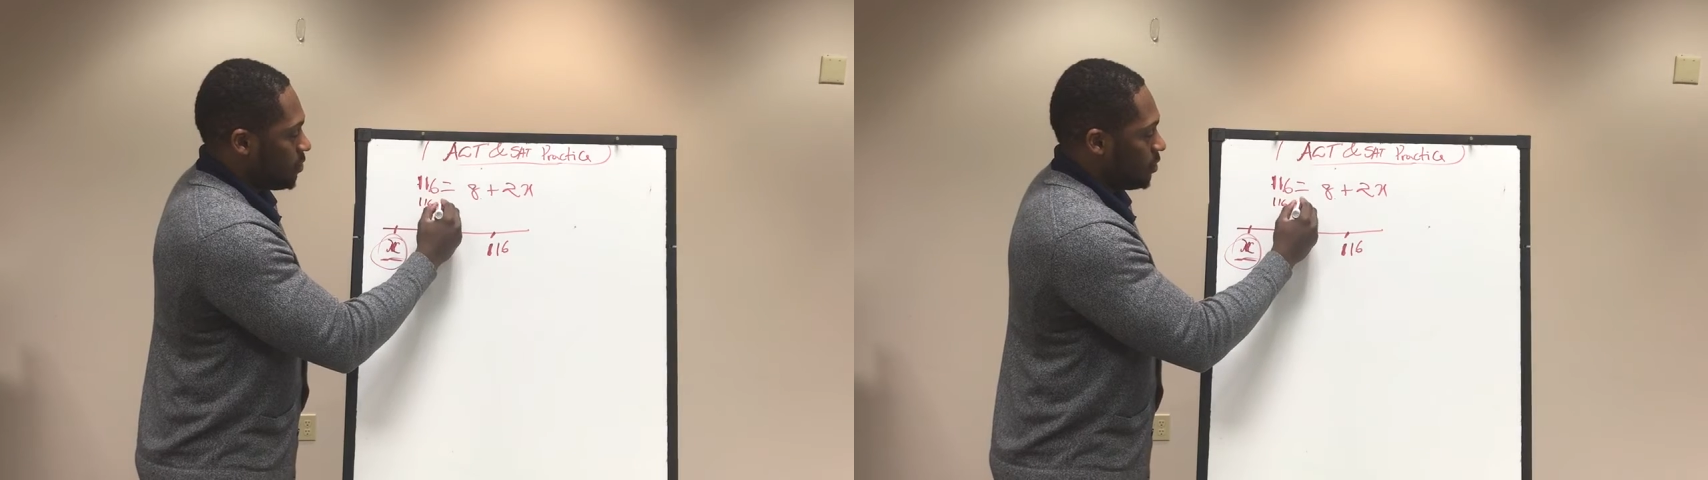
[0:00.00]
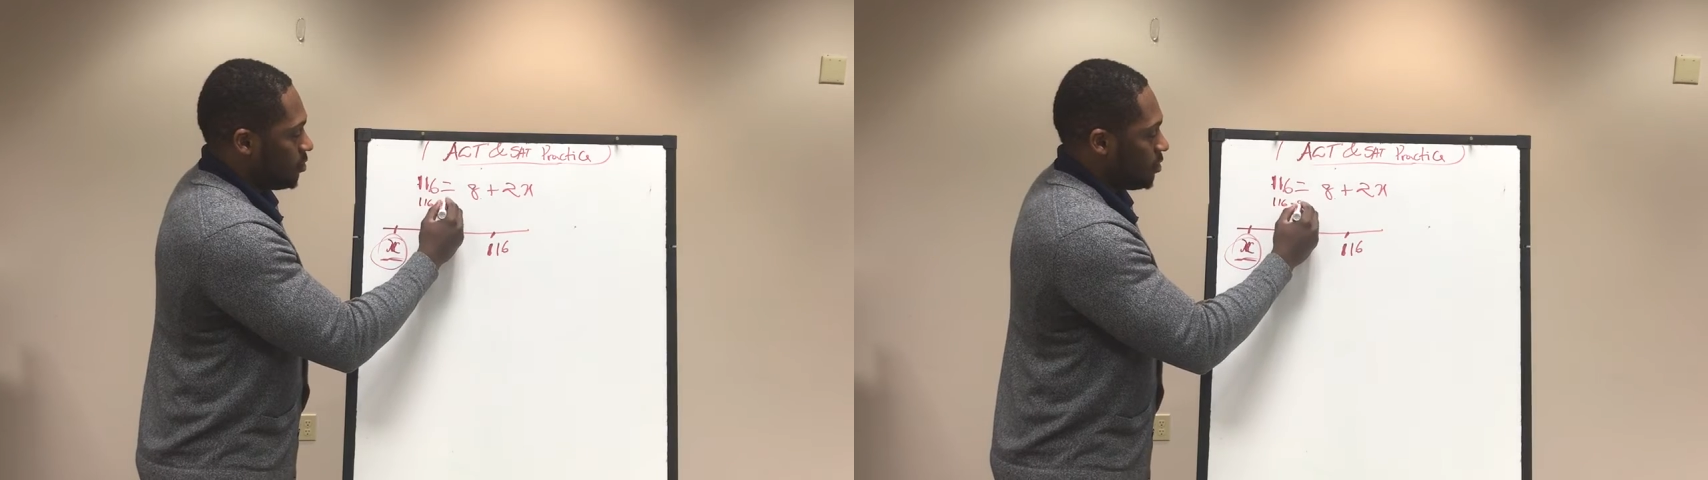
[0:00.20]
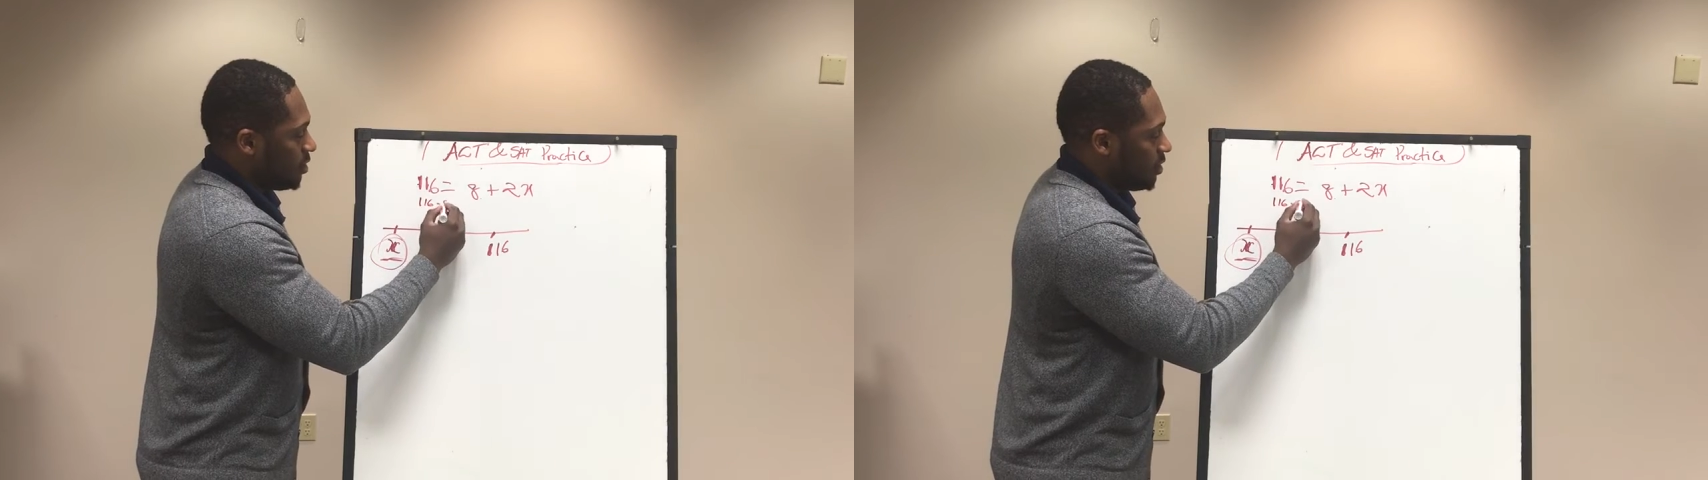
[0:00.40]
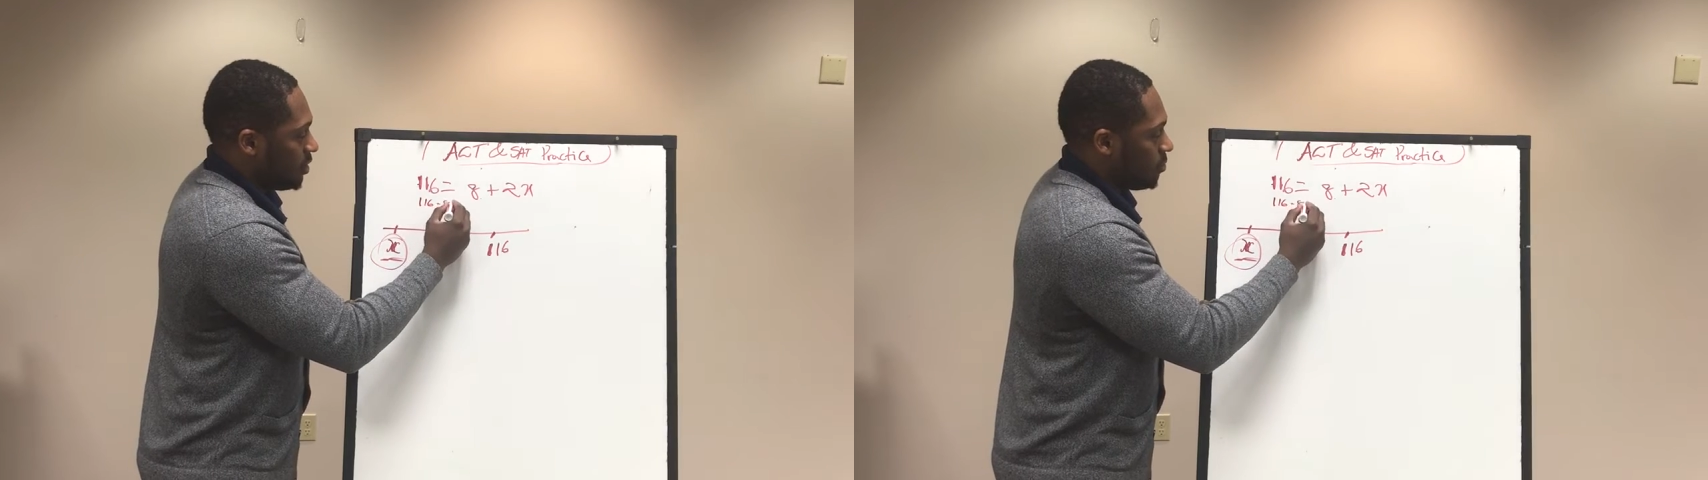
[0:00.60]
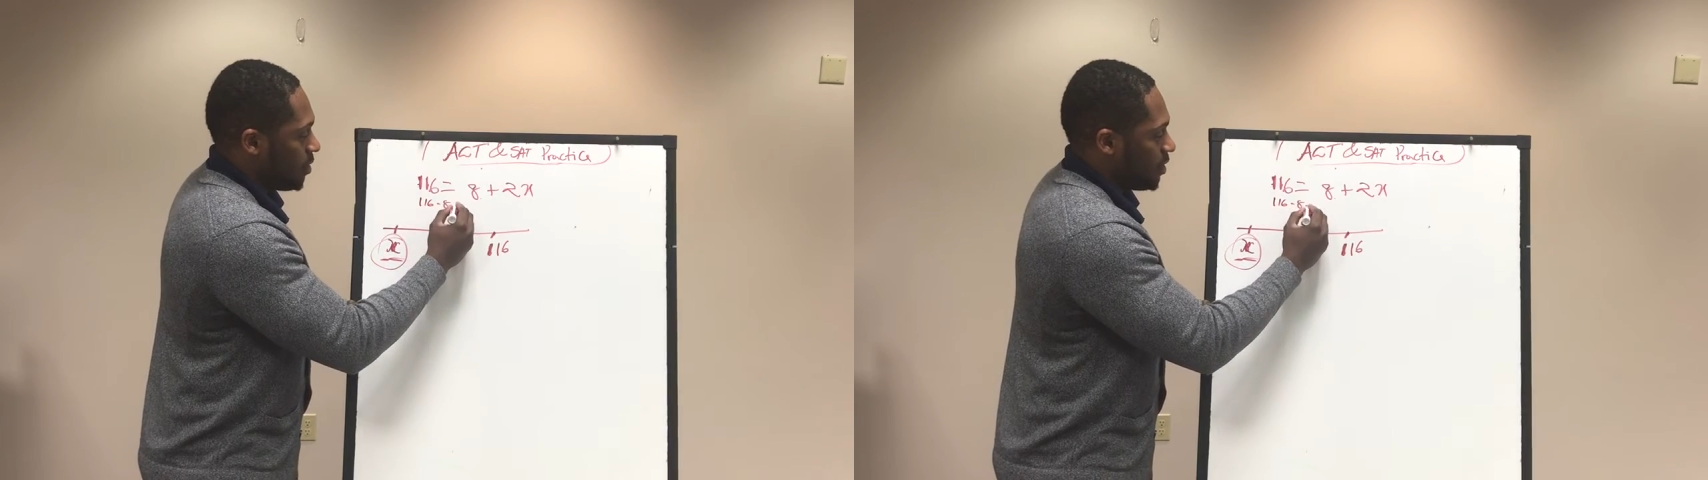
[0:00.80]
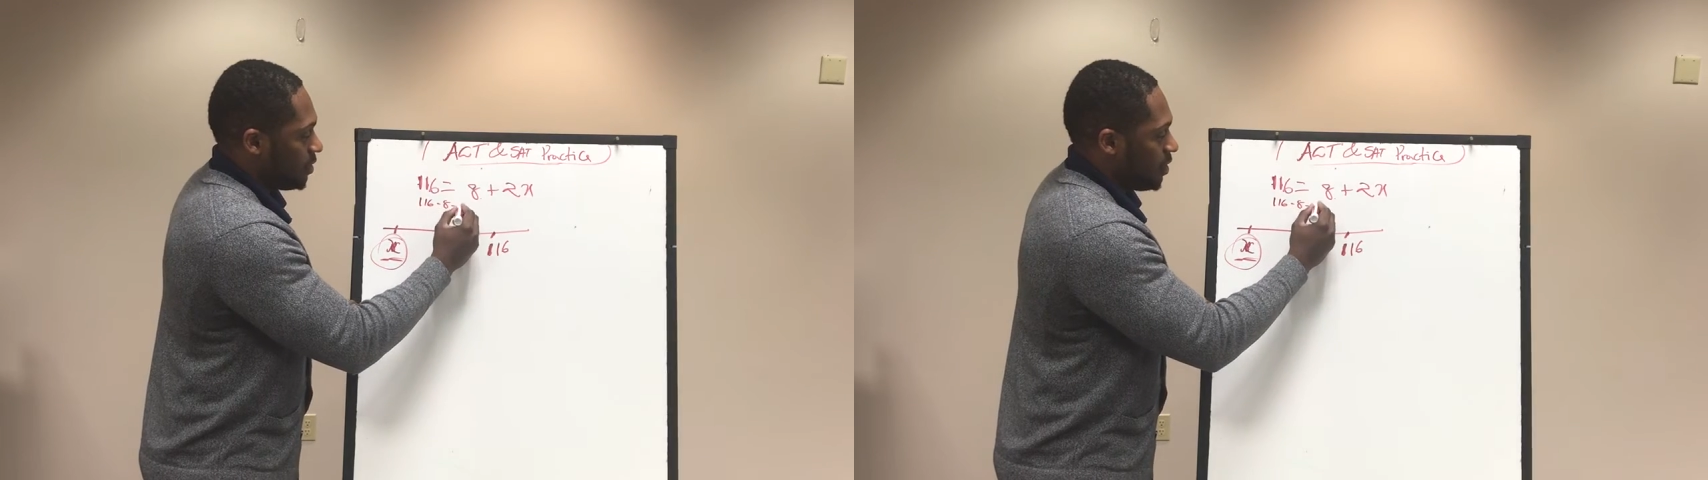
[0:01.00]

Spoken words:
116 minus